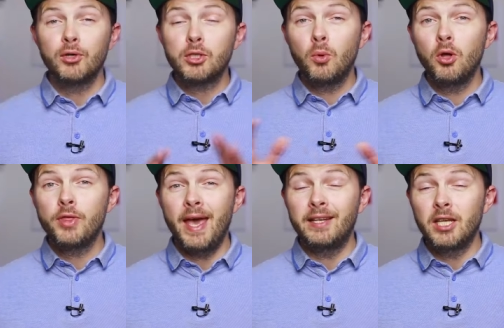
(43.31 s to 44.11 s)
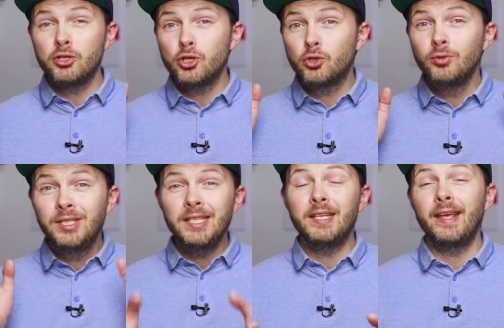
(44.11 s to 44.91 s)
First of all, the attention to
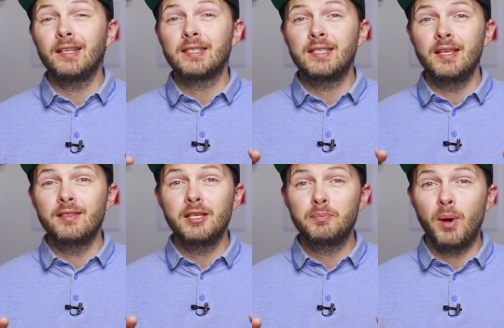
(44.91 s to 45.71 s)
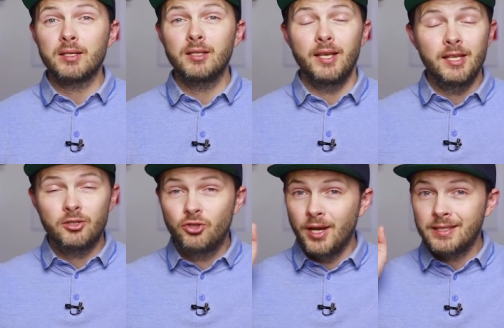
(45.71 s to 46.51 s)
details in this puzzle
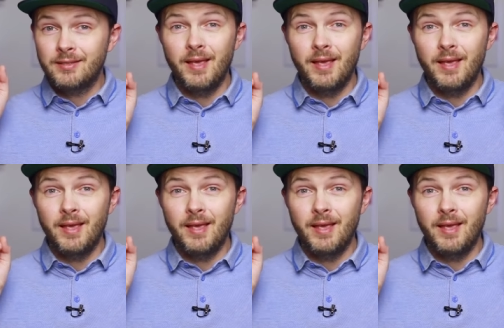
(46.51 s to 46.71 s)
is just